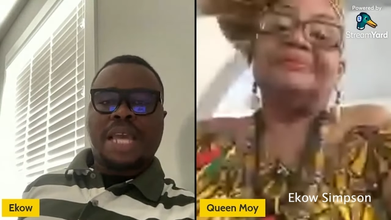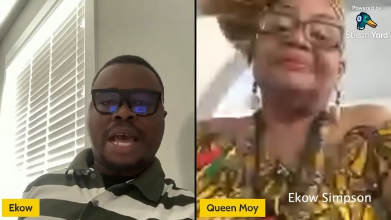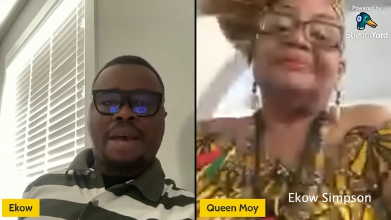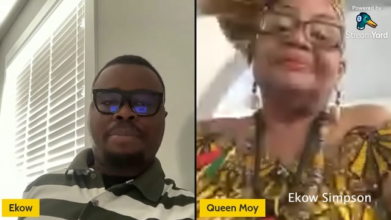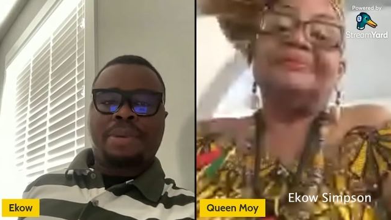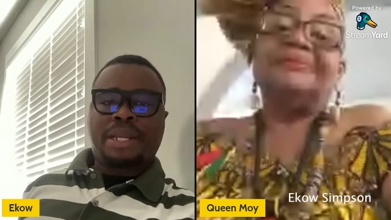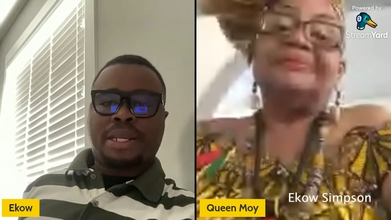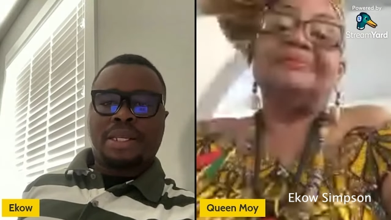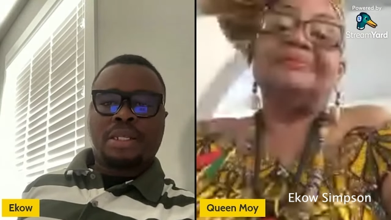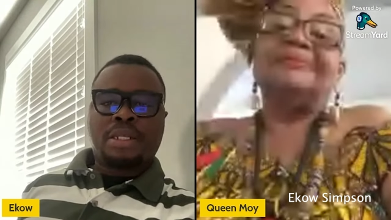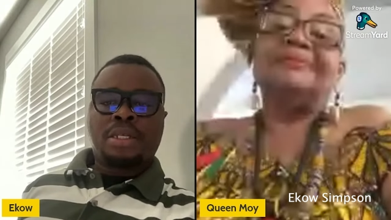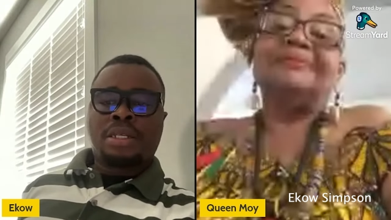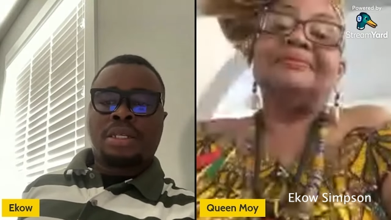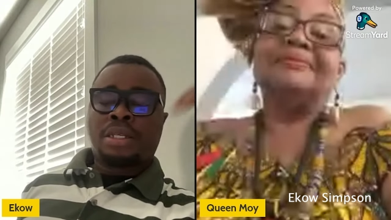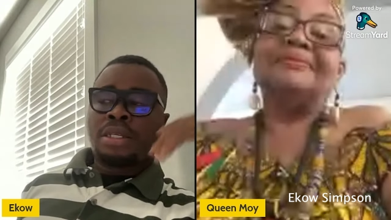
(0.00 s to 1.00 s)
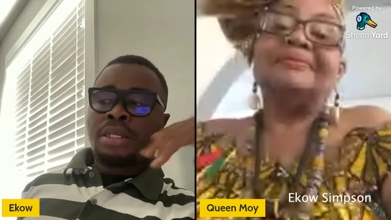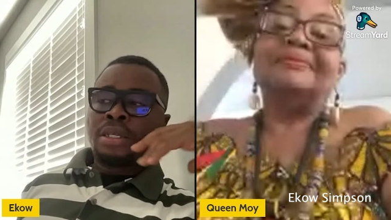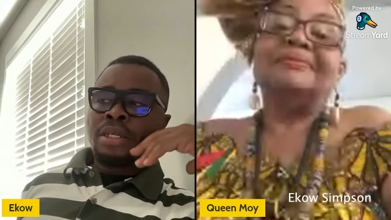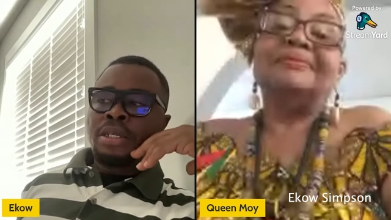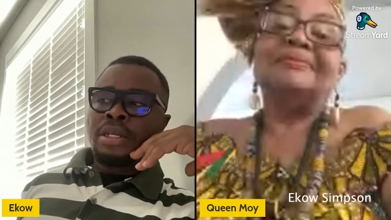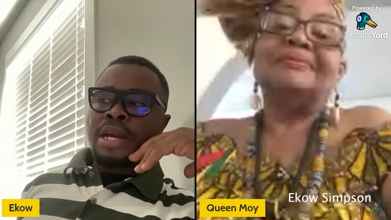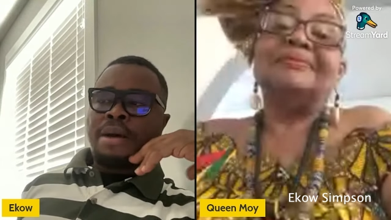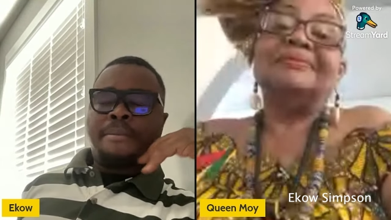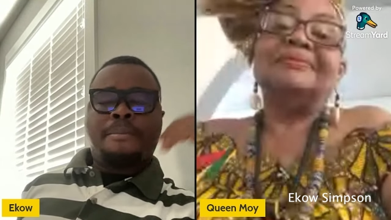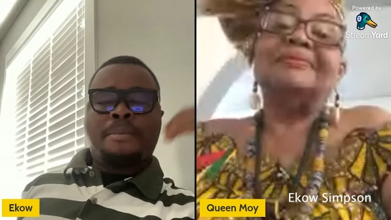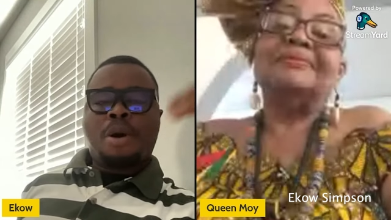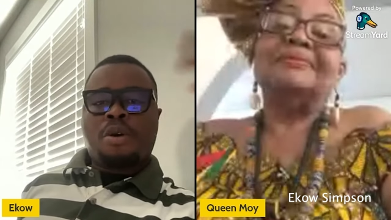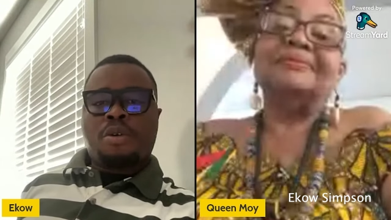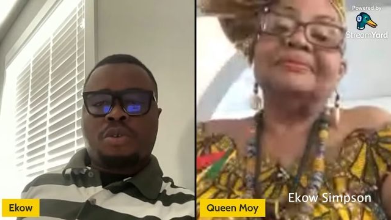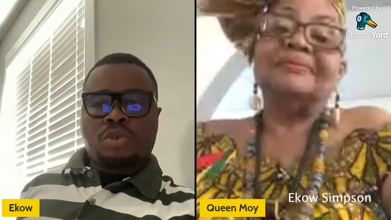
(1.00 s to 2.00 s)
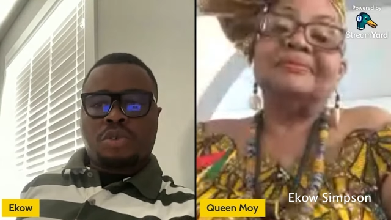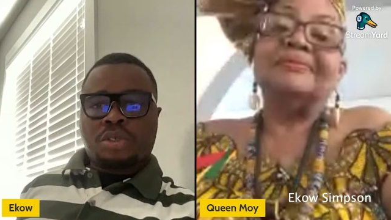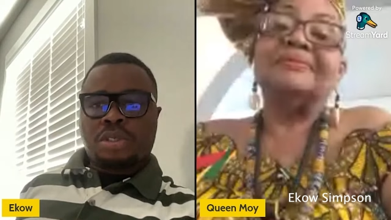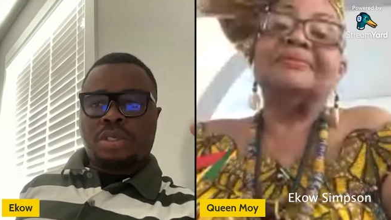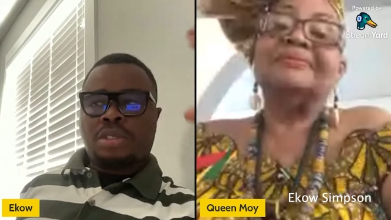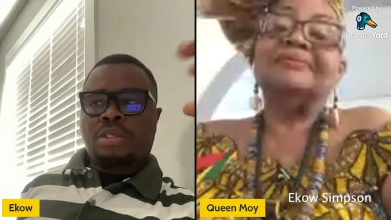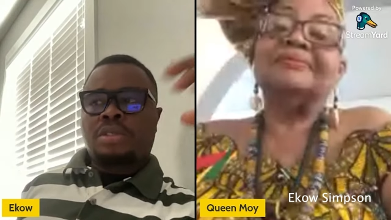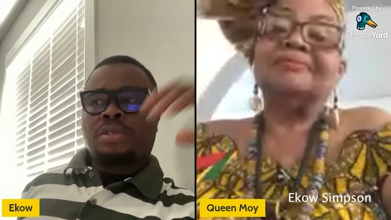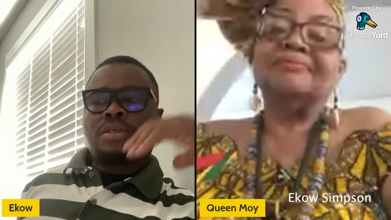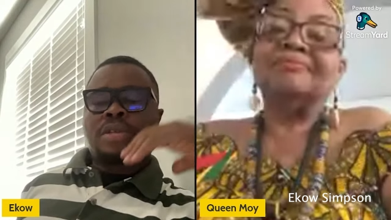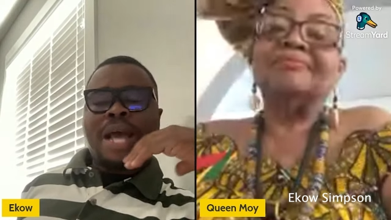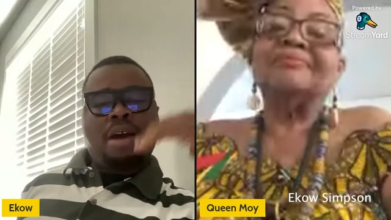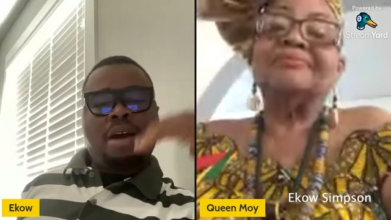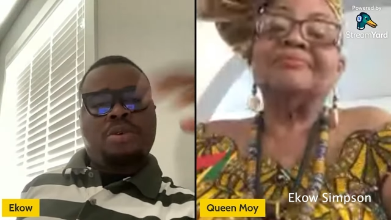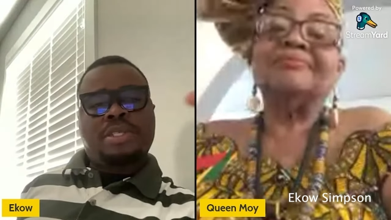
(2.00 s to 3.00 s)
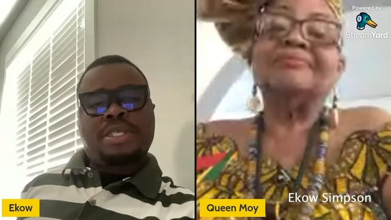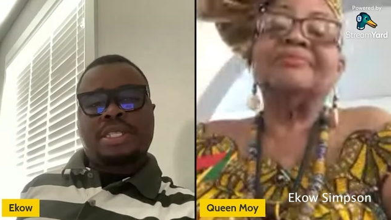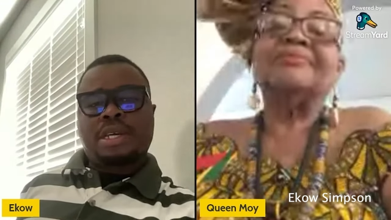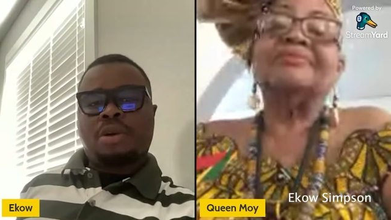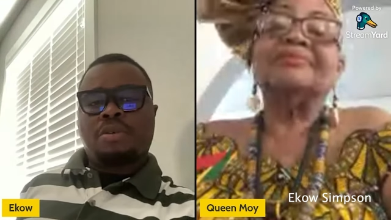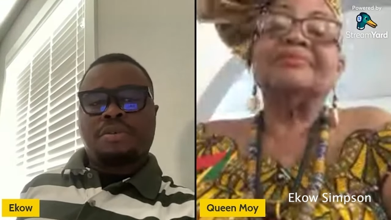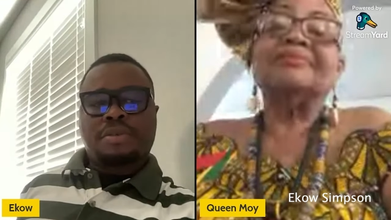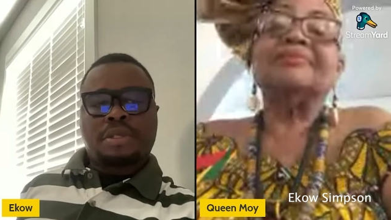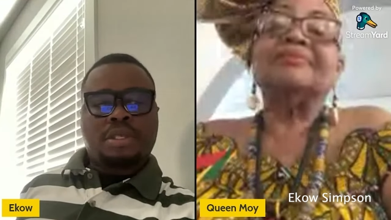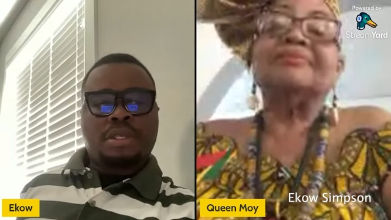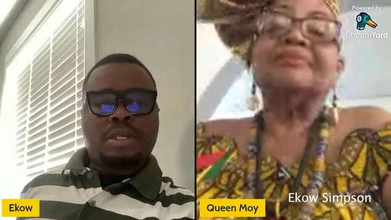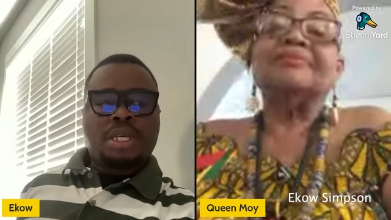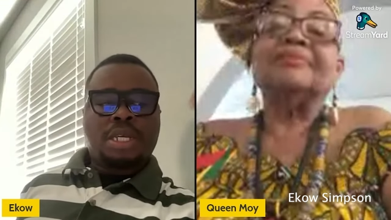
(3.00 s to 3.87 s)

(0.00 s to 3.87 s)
Speaker 1: be happening amongst ourselves.